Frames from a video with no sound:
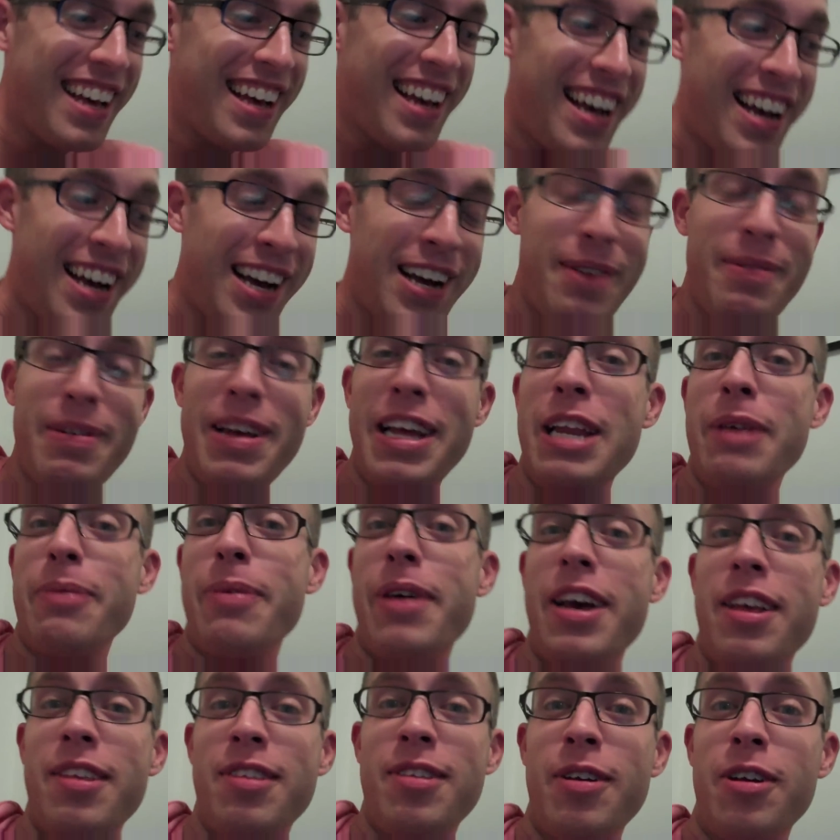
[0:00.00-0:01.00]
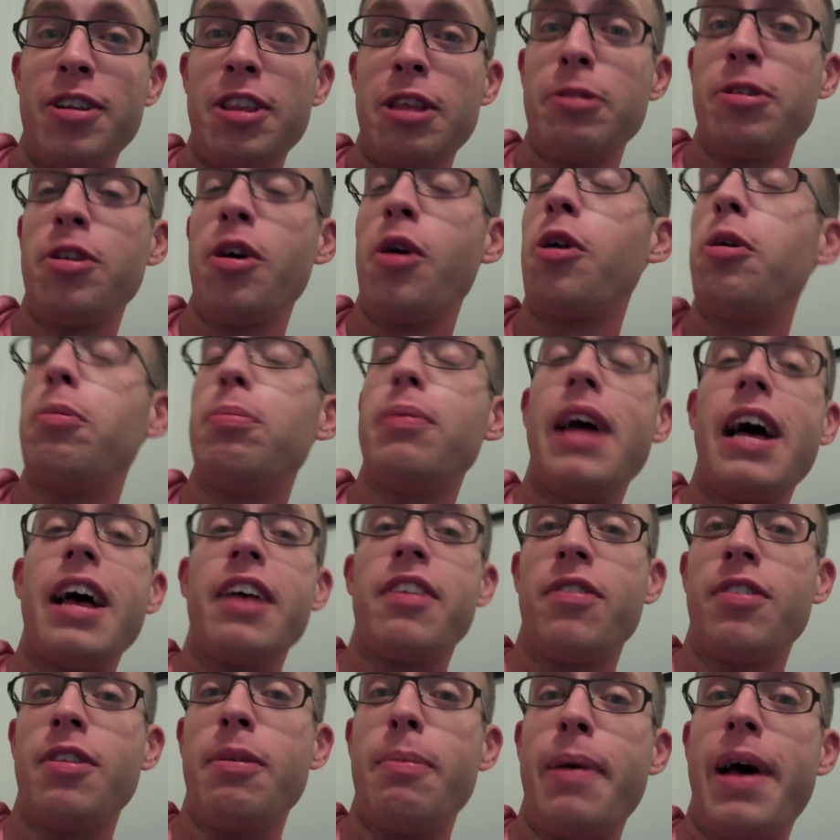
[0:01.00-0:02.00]
Um, anyway, so it's a total
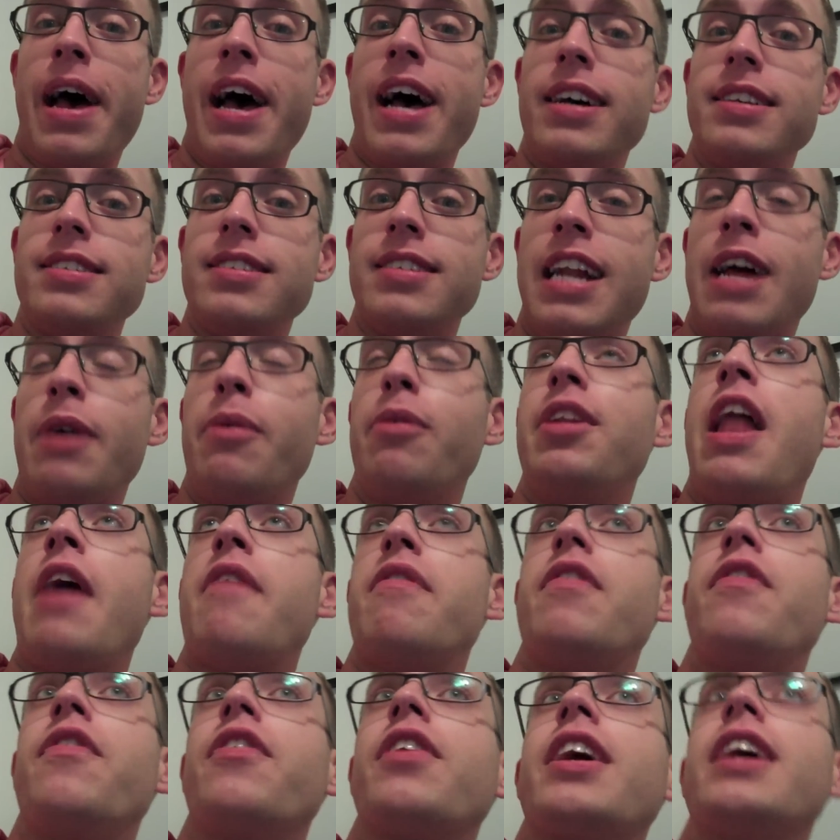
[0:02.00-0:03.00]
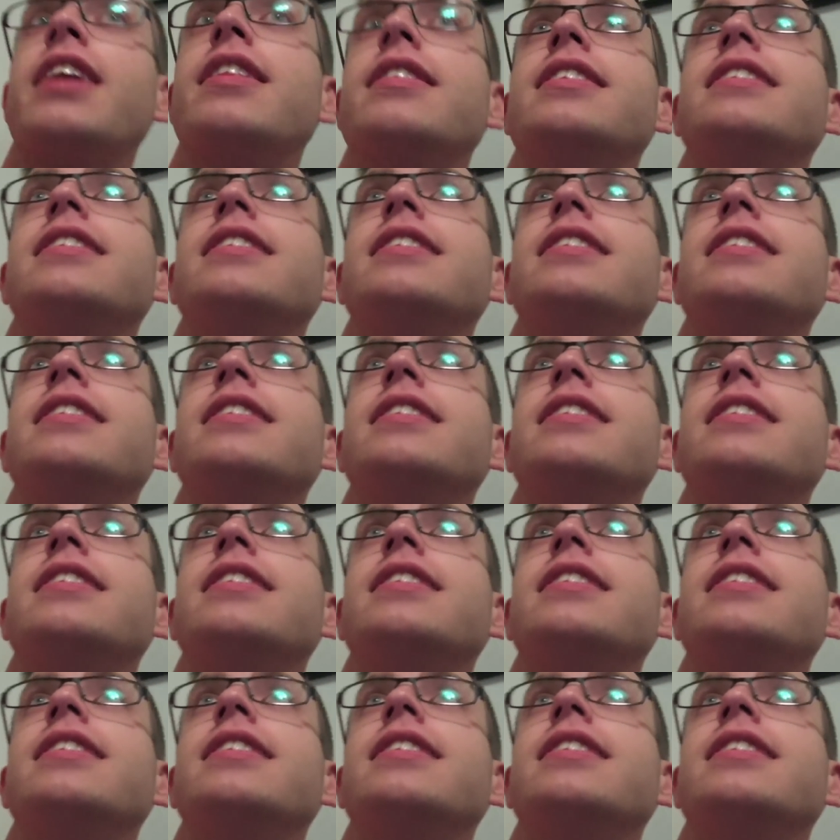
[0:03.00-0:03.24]
blast from the past, and I will never forget the